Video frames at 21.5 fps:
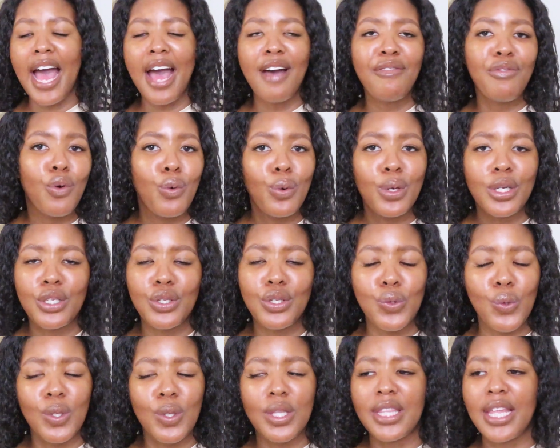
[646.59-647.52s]
I've always
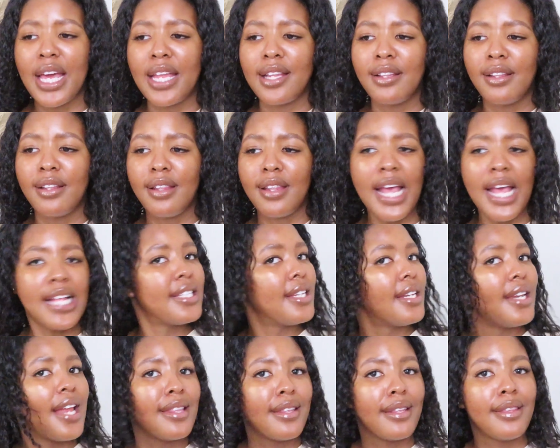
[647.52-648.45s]
thought that that's
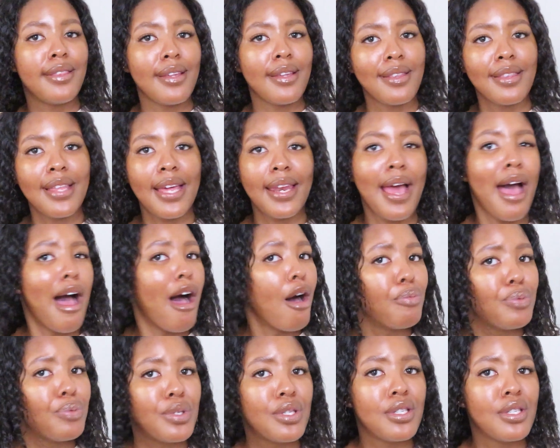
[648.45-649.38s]
another thing that
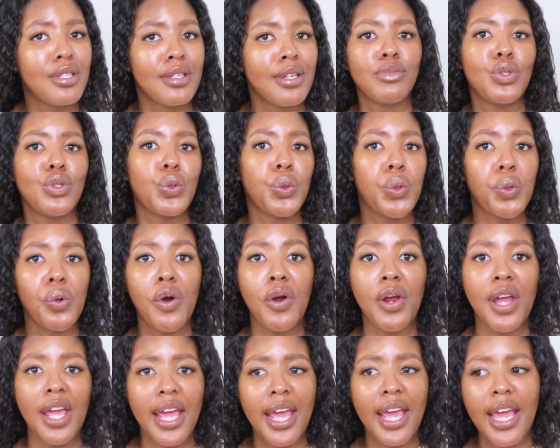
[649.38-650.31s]
helps to
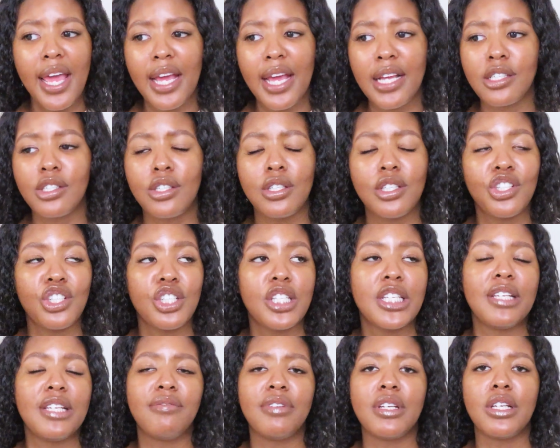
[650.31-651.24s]
grow hair, is to
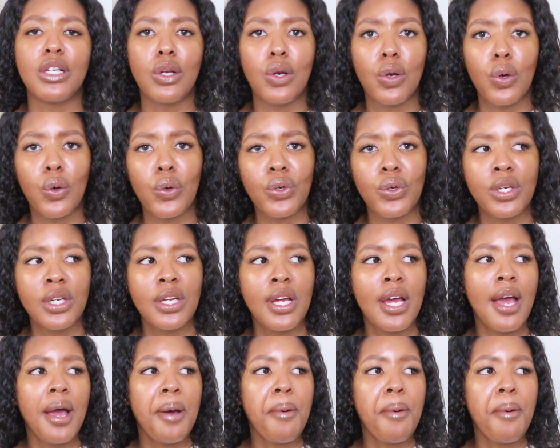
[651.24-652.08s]
just leave it alone.